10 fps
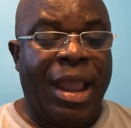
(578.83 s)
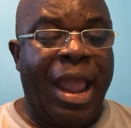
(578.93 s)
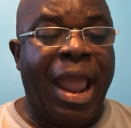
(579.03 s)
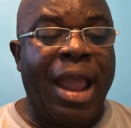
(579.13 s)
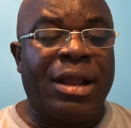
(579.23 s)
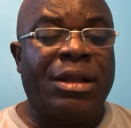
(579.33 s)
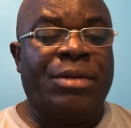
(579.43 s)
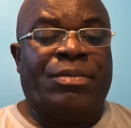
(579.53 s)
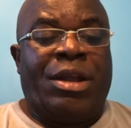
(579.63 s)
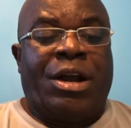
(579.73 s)
and
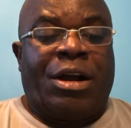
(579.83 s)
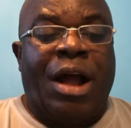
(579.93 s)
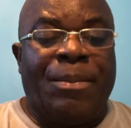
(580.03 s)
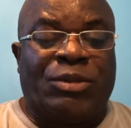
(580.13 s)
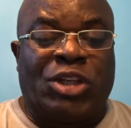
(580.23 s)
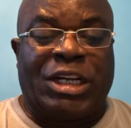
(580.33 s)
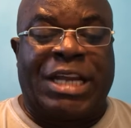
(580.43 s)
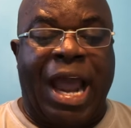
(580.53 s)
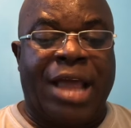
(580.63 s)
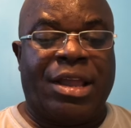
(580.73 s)
come
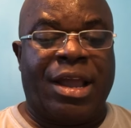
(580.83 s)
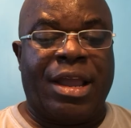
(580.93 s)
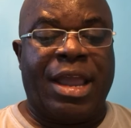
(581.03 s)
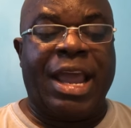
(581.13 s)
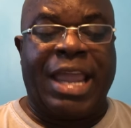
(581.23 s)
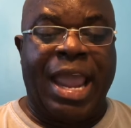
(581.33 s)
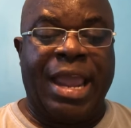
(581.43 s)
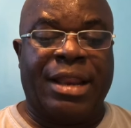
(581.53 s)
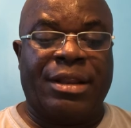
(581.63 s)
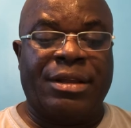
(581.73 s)
together
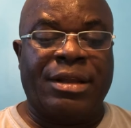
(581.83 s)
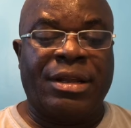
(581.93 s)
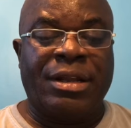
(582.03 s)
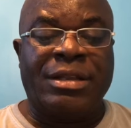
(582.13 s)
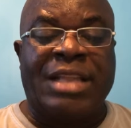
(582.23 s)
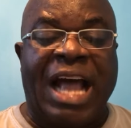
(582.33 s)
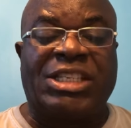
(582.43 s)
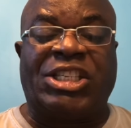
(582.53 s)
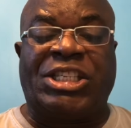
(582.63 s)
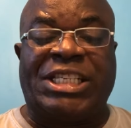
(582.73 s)
again that
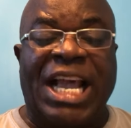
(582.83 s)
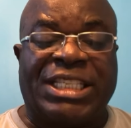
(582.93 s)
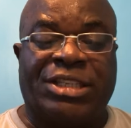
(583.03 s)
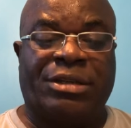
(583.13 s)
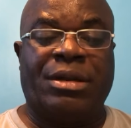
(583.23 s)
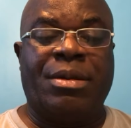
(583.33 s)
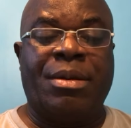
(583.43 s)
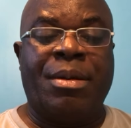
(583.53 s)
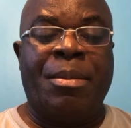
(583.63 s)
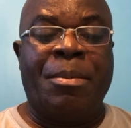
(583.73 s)
Satan
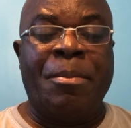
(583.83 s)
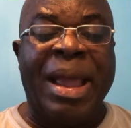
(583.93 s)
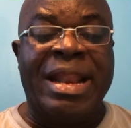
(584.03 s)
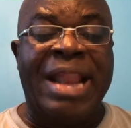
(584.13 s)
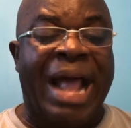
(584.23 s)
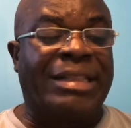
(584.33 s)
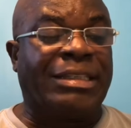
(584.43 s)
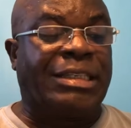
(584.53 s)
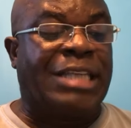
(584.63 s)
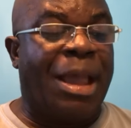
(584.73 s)
may
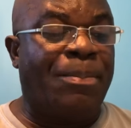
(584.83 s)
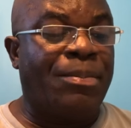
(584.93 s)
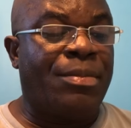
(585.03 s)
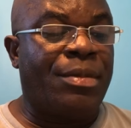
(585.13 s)
not tempt